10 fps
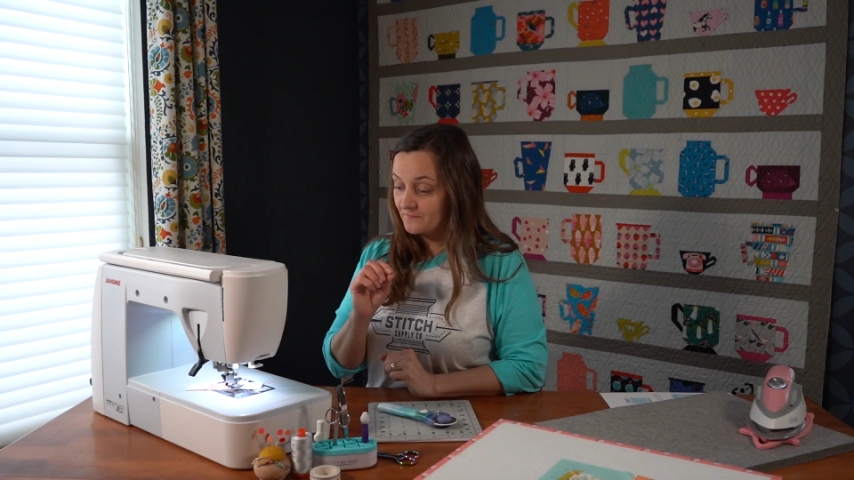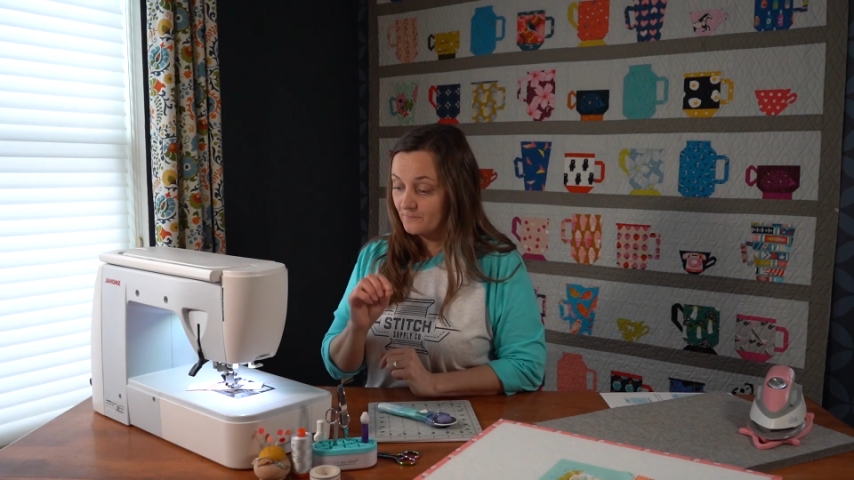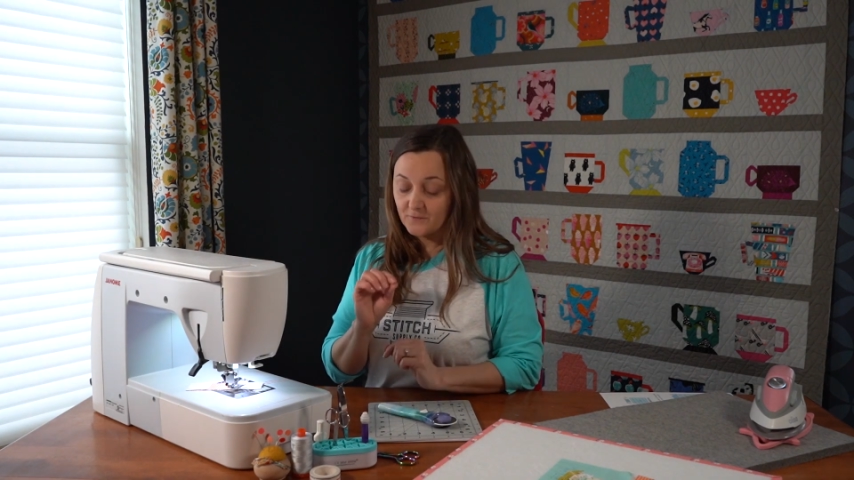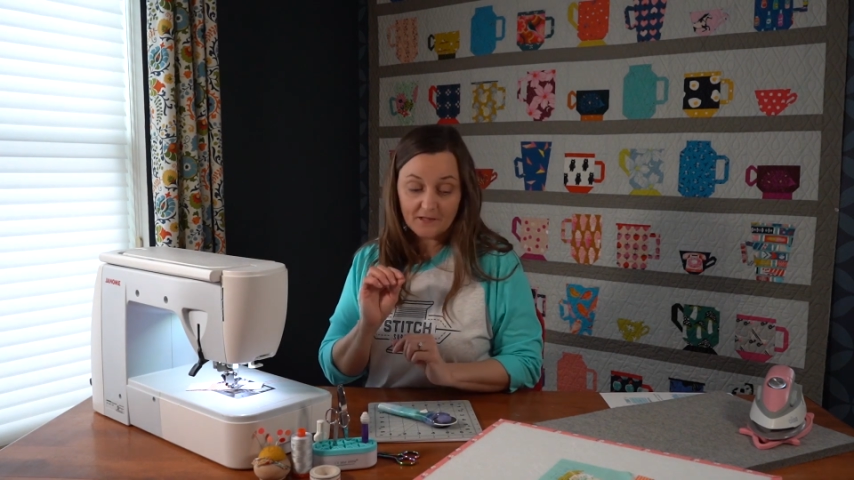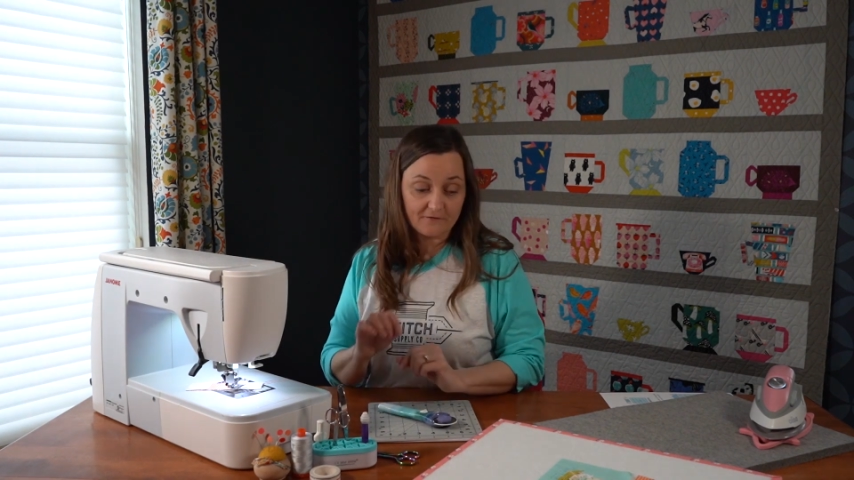
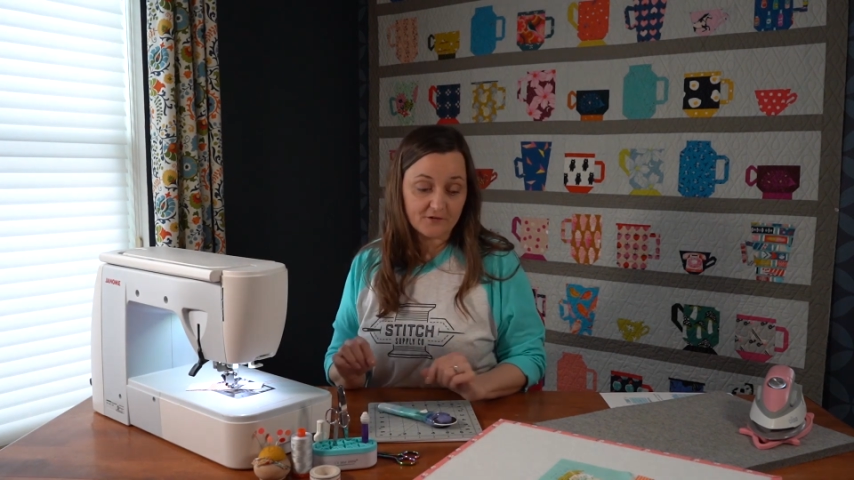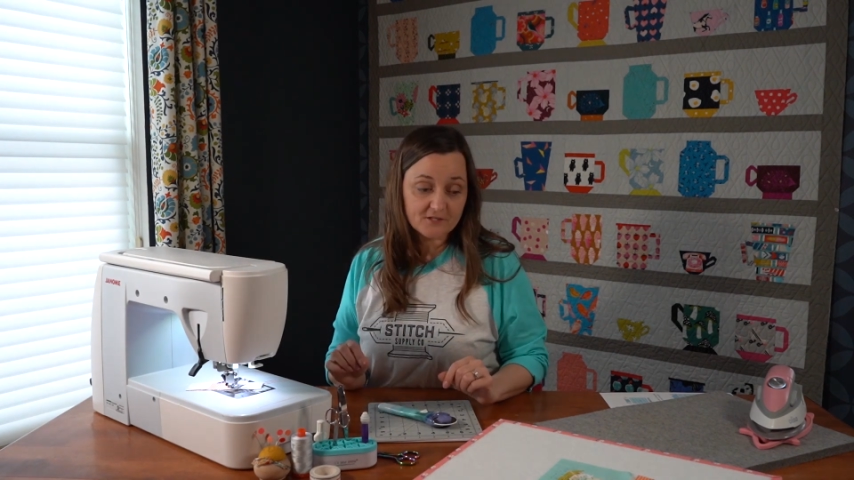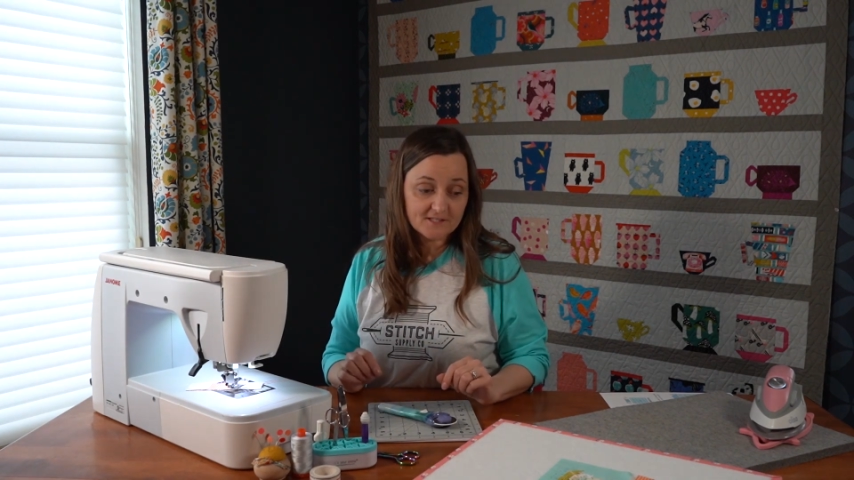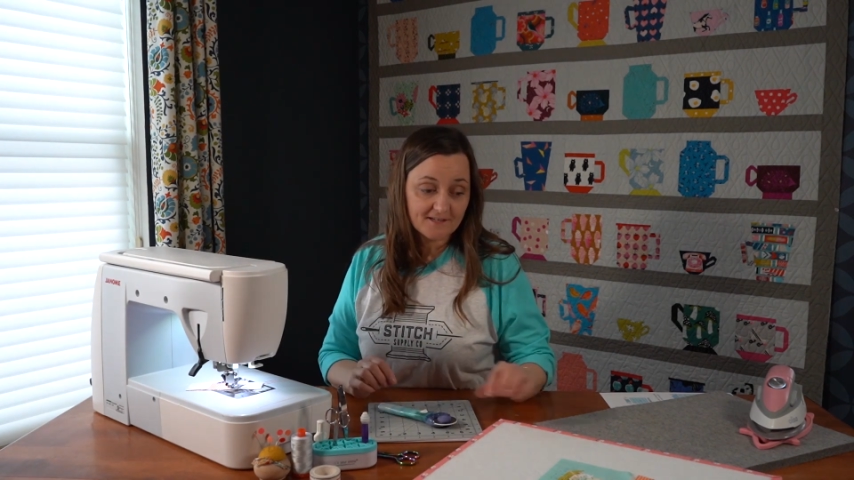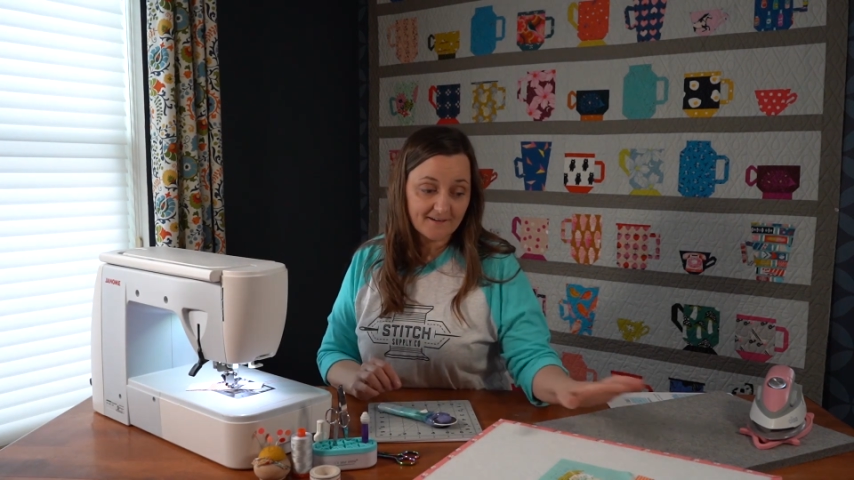when they
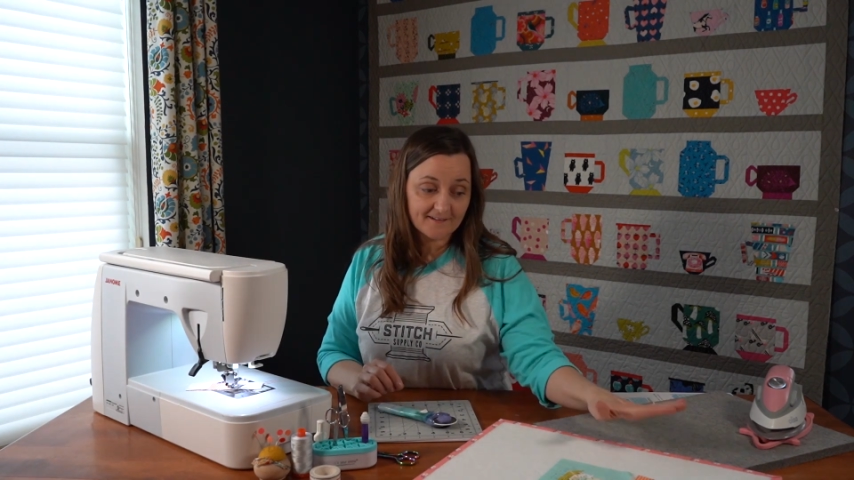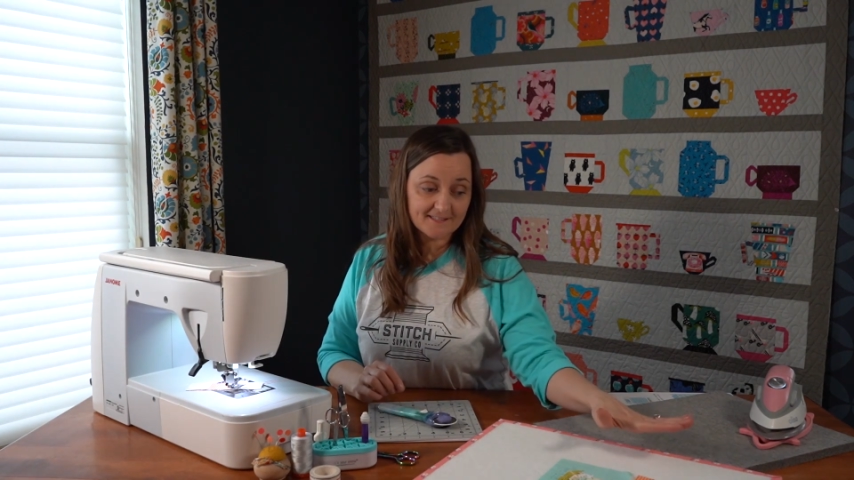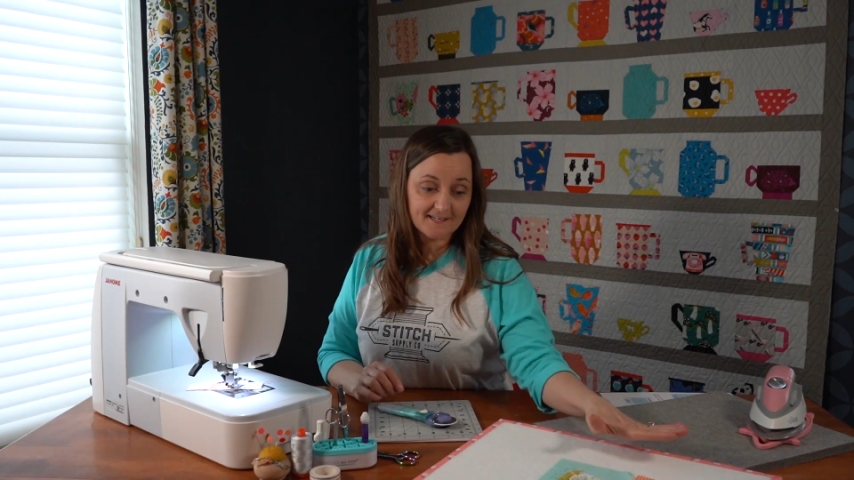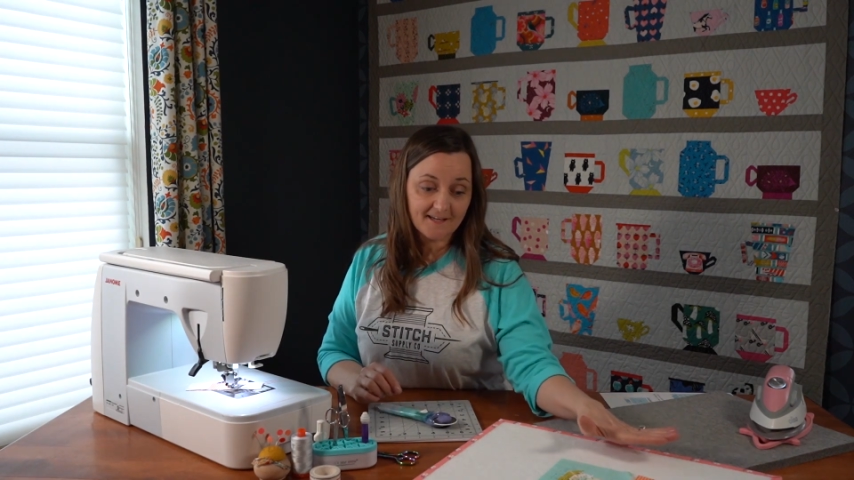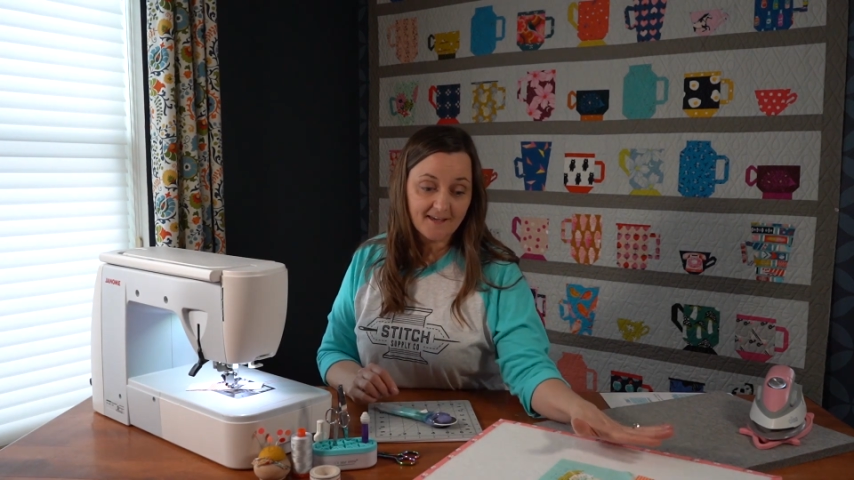first start,